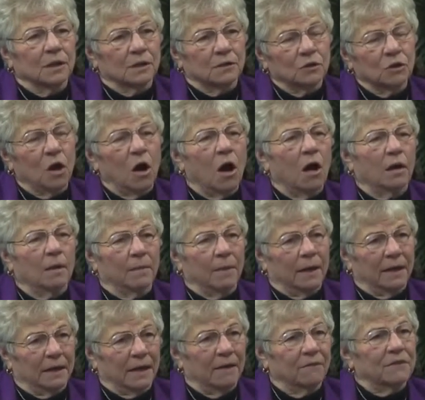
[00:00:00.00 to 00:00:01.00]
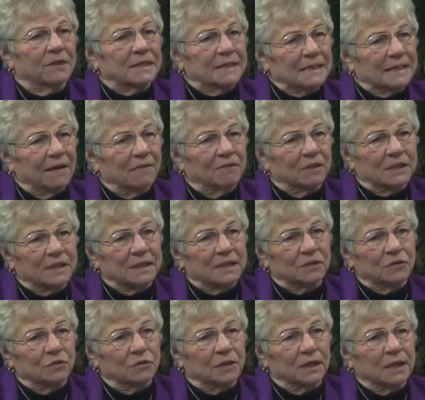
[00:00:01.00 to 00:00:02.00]
talk about having 7
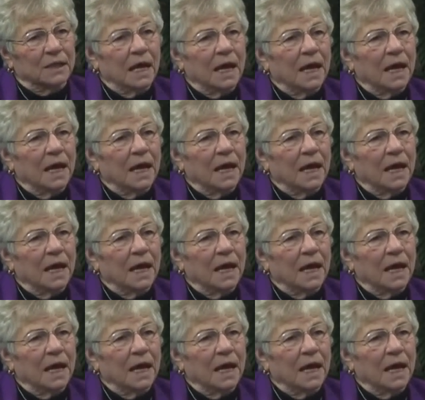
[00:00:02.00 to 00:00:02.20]
districts,